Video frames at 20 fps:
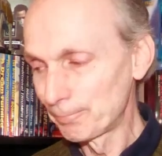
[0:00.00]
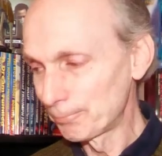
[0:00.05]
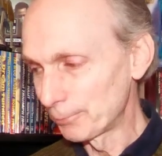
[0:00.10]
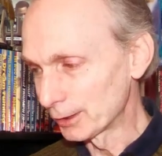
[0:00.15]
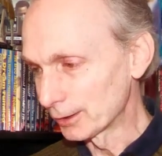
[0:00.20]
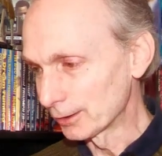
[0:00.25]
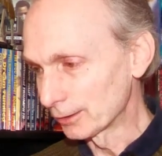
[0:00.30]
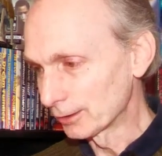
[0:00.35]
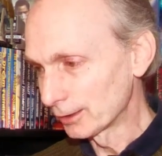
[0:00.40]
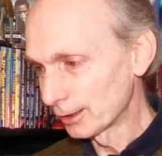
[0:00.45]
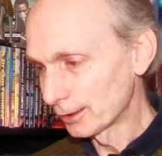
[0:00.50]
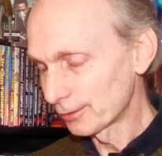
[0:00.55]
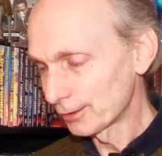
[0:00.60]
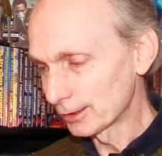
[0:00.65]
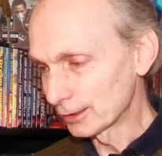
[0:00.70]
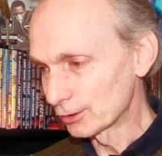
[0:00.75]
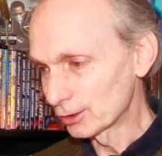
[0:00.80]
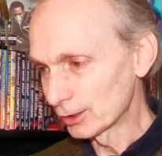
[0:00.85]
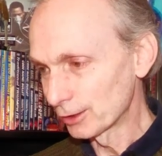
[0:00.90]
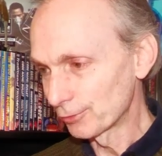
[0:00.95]
But I
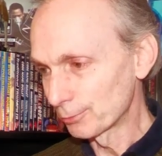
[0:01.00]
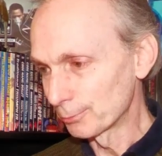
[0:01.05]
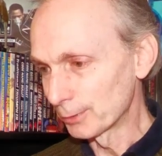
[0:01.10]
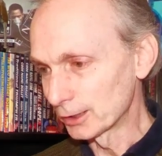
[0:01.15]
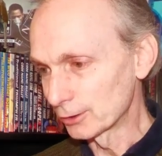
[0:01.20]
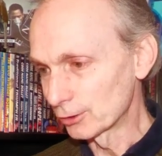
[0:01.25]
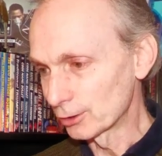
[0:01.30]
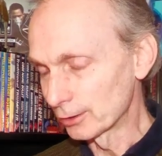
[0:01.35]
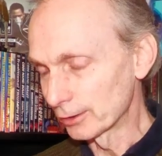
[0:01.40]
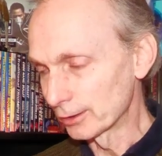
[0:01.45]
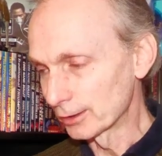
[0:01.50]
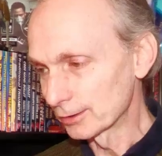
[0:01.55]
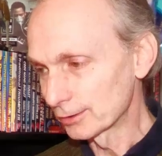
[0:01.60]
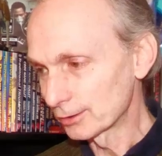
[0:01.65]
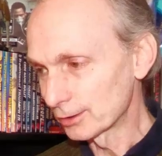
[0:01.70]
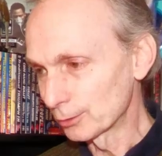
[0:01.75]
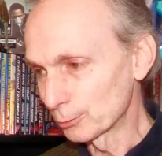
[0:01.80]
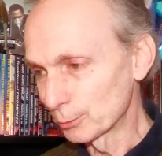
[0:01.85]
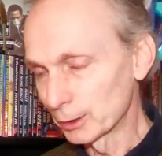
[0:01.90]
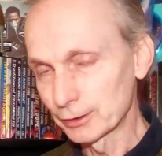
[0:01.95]
think Jeff mentioned this,
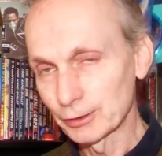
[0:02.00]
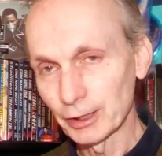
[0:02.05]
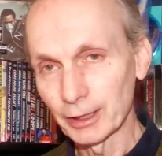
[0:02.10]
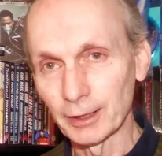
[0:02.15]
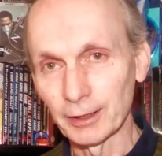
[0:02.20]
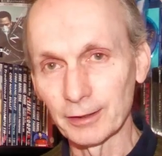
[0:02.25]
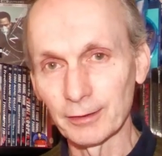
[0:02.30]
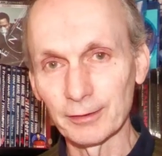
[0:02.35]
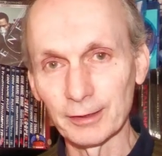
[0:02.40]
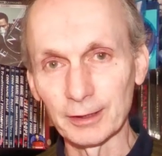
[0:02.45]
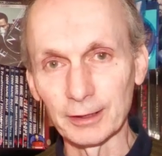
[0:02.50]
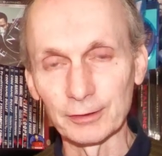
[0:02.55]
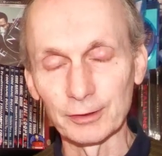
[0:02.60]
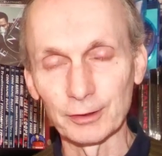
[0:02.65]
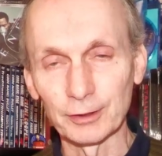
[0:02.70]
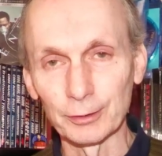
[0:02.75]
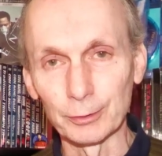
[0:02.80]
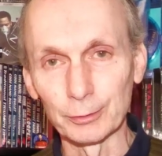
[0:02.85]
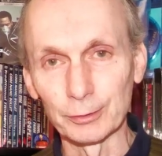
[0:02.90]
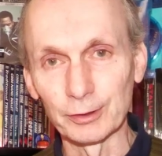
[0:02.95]
that we're taking things
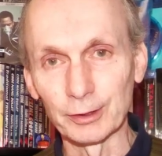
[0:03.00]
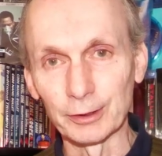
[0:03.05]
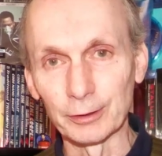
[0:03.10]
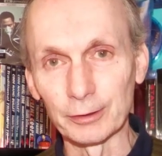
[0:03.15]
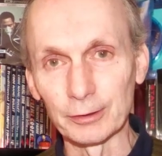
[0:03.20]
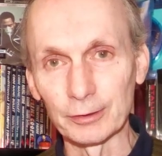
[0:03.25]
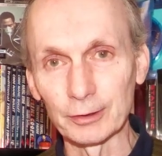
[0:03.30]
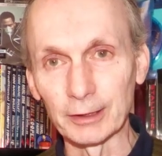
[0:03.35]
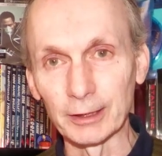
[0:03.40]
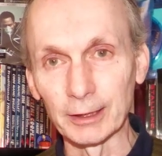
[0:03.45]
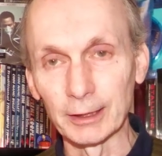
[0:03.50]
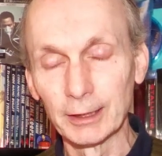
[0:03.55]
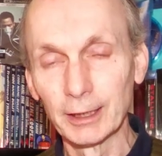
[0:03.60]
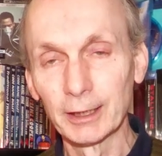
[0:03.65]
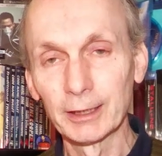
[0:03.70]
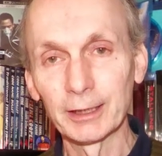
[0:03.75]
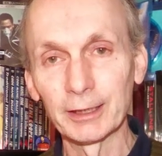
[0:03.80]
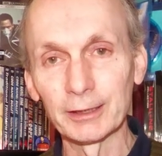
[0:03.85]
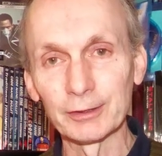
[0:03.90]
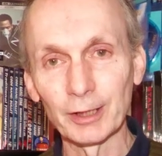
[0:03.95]
too seriously.
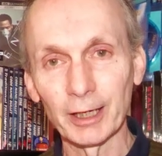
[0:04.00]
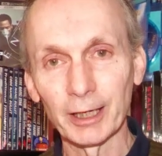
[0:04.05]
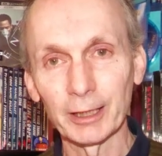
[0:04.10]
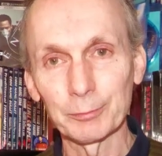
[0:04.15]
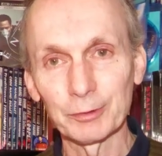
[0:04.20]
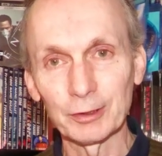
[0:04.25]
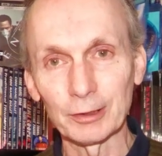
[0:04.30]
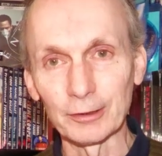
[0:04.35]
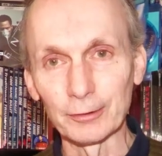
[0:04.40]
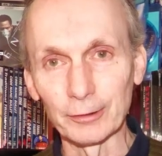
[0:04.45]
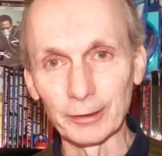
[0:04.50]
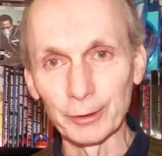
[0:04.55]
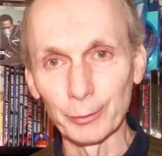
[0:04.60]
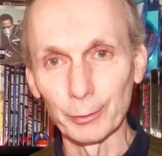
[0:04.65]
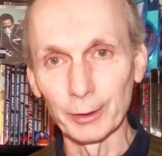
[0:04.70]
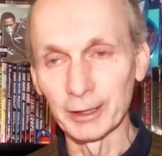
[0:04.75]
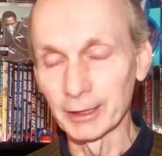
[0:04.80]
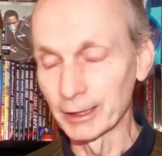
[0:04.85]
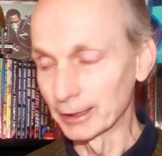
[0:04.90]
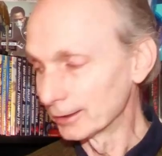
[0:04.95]
He's absolutely
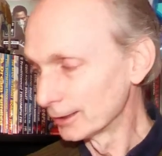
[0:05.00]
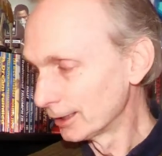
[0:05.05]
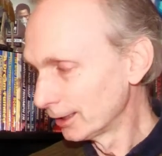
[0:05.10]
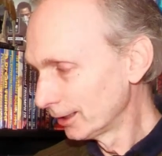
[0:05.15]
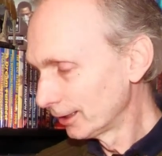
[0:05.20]
right.